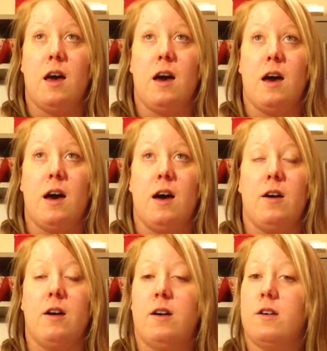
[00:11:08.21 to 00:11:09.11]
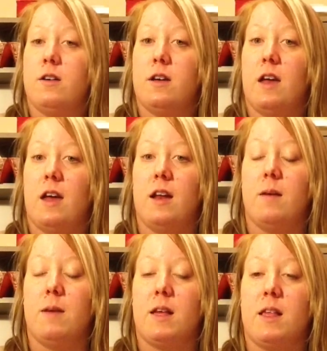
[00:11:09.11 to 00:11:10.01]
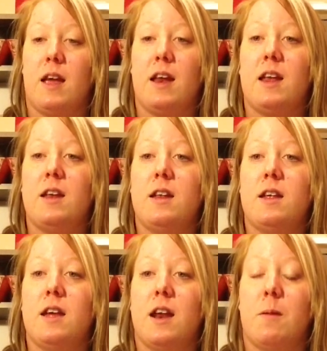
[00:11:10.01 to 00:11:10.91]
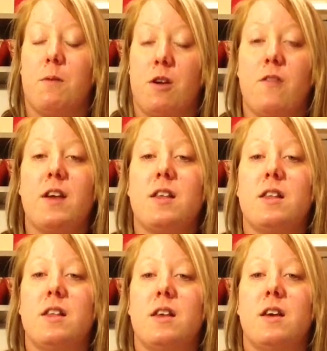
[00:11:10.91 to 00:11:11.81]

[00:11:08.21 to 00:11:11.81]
And I'm excited and I'm nervous.